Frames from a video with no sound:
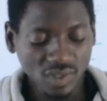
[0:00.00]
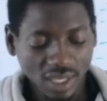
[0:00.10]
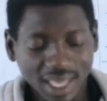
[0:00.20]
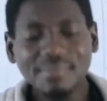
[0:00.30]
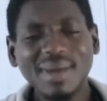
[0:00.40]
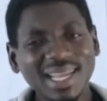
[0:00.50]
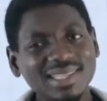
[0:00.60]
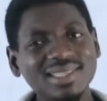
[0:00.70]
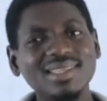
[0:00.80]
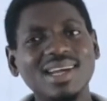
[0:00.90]
In
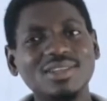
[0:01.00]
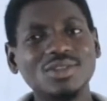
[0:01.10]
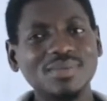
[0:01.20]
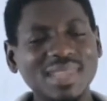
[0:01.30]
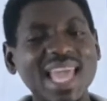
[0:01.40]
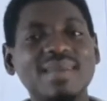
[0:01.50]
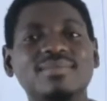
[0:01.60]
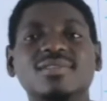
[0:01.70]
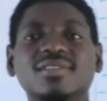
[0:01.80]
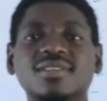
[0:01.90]
marketing, there are some
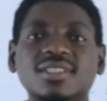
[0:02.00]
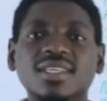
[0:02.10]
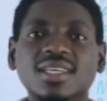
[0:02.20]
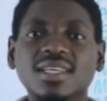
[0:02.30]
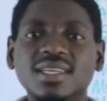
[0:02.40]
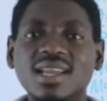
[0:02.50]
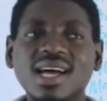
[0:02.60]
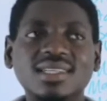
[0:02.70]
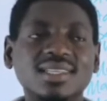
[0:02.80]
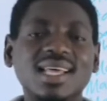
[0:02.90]
terms
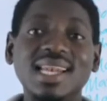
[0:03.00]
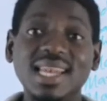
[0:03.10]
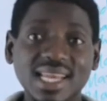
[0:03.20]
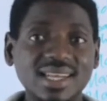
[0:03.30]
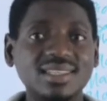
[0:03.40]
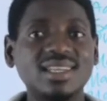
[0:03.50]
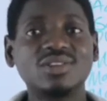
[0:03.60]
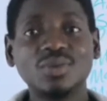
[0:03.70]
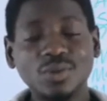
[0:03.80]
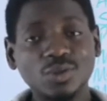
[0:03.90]
that learners are
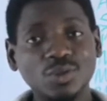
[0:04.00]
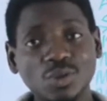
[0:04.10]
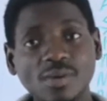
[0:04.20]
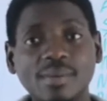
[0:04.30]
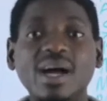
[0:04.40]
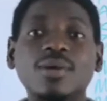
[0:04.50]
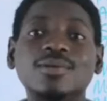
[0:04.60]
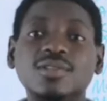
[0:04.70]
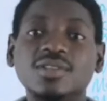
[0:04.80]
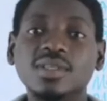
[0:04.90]
supposed to know
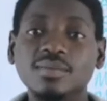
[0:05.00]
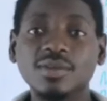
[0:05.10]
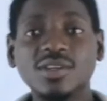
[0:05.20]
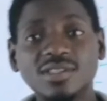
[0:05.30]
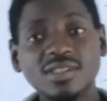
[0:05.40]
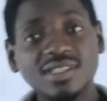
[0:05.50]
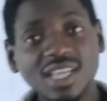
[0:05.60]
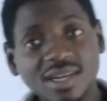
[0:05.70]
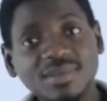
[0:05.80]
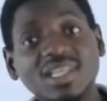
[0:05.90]
about, because these
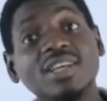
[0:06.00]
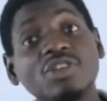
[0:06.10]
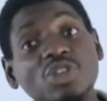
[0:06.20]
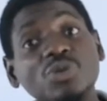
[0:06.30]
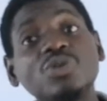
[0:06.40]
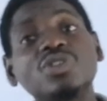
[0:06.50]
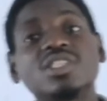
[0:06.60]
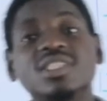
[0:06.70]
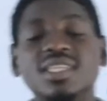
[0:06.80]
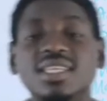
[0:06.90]
terms are used
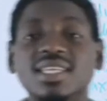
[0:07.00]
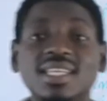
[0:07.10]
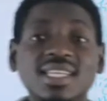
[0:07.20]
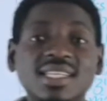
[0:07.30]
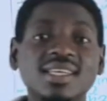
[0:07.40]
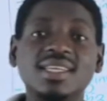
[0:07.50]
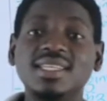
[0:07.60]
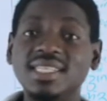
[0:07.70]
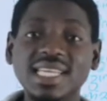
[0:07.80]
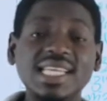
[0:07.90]

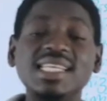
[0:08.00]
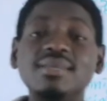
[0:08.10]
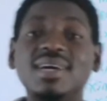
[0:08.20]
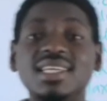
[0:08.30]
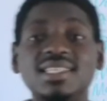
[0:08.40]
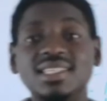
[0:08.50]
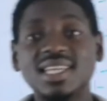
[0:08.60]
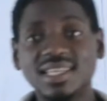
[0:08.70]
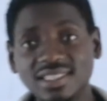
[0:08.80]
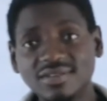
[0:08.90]
in daily marketing
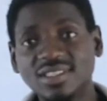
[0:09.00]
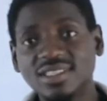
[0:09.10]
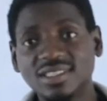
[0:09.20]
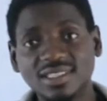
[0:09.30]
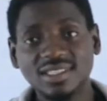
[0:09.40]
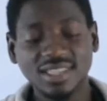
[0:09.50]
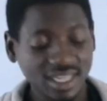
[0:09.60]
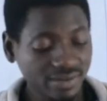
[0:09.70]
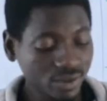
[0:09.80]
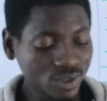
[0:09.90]
activities and
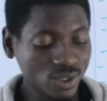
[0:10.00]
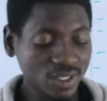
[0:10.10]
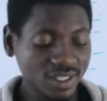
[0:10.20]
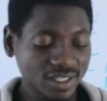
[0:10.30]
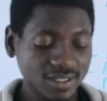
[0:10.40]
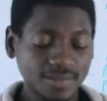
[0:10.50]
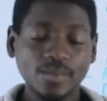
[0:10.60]
even studies.